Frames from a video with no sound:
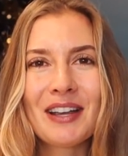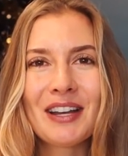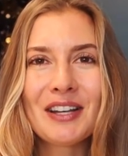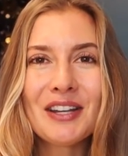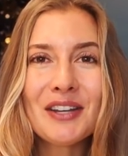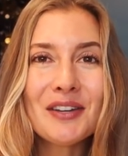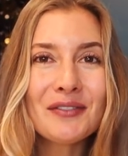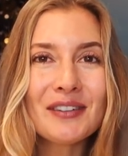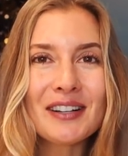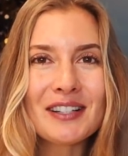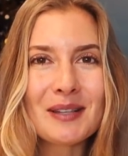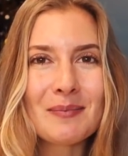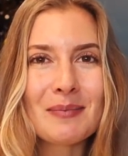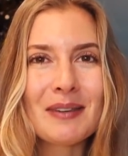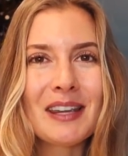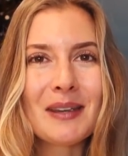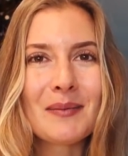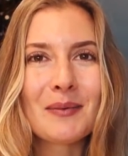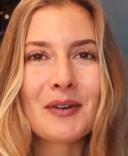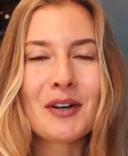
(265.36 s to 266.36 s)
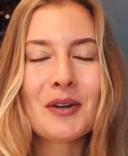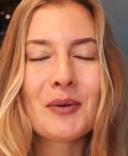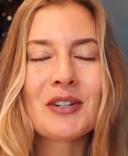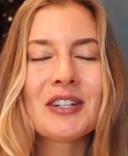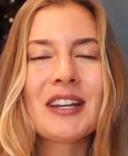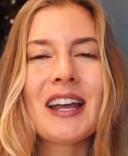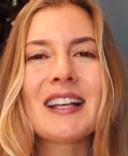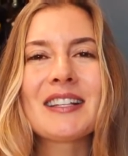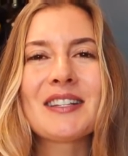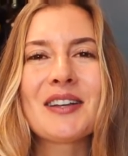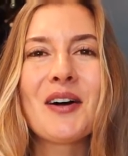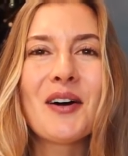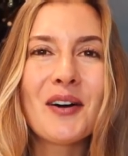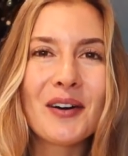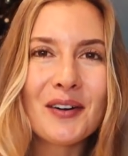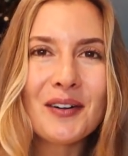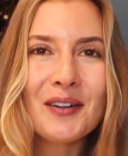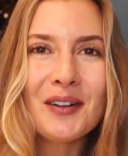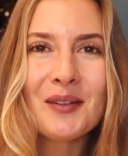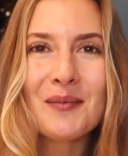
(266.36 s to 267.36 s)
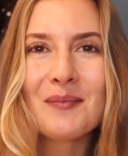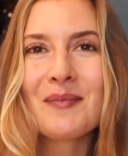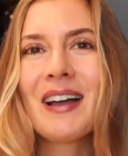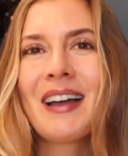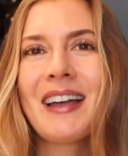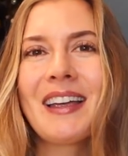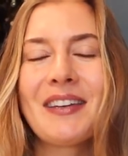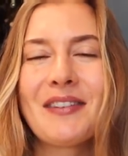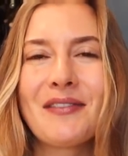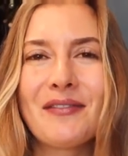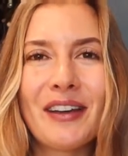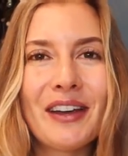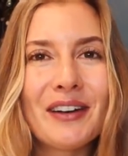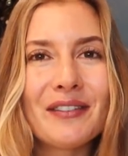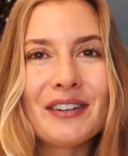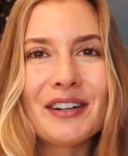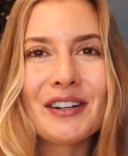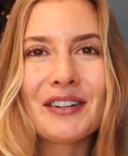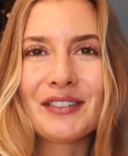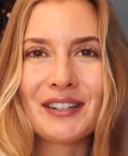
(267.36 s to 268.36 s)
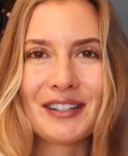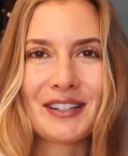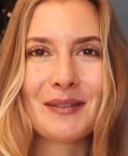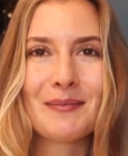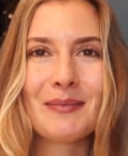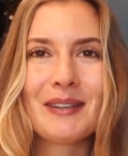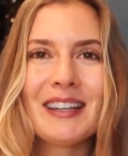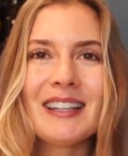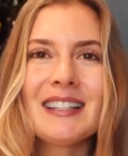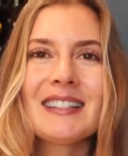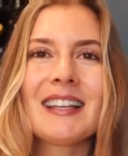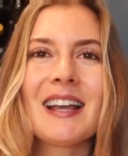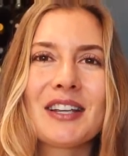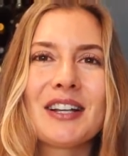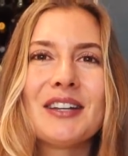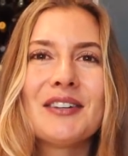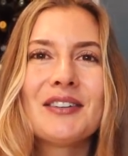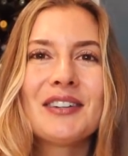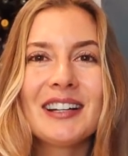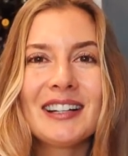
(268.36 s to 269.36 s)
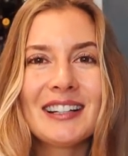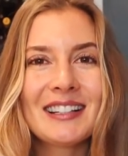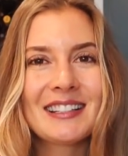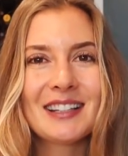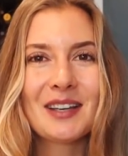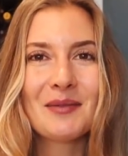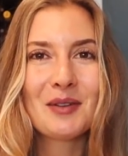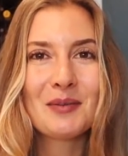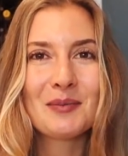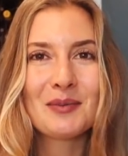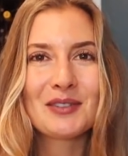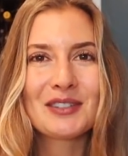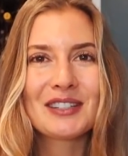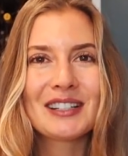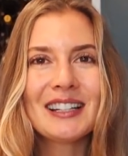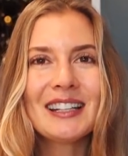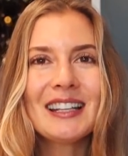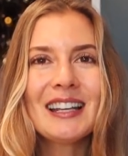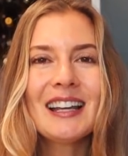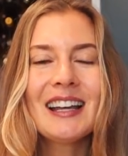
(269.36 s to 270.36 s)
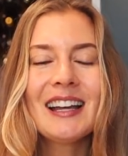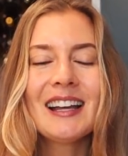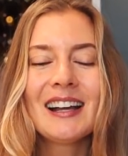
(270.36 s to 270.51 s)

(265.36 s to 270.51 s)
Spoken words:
my new recipe ebook, which has all my favorite recipes, including this yummy muesli.